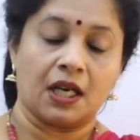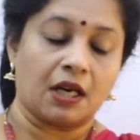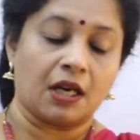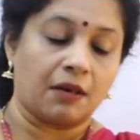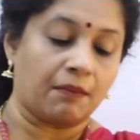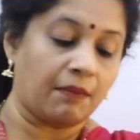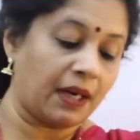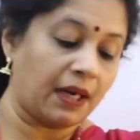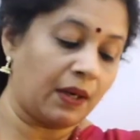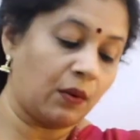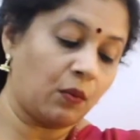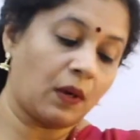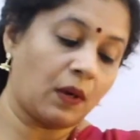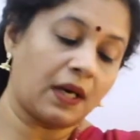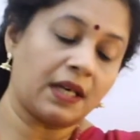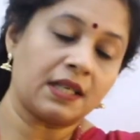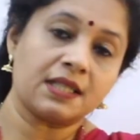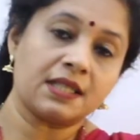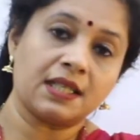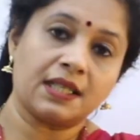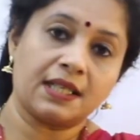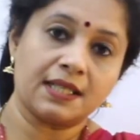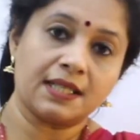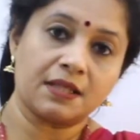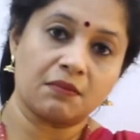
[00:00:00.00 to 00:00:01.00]
But once
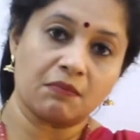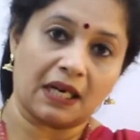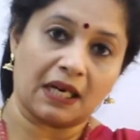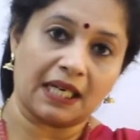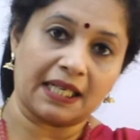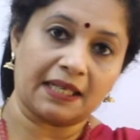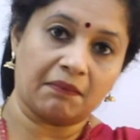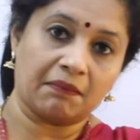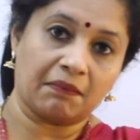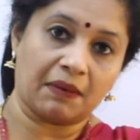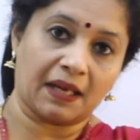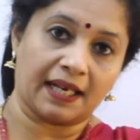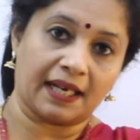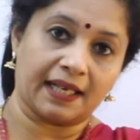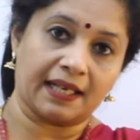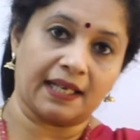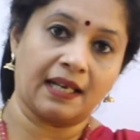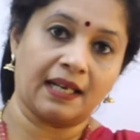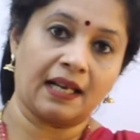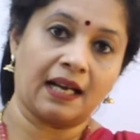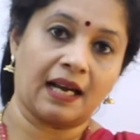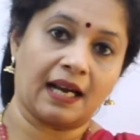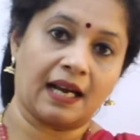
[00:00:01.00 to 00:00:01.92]
it is multiplying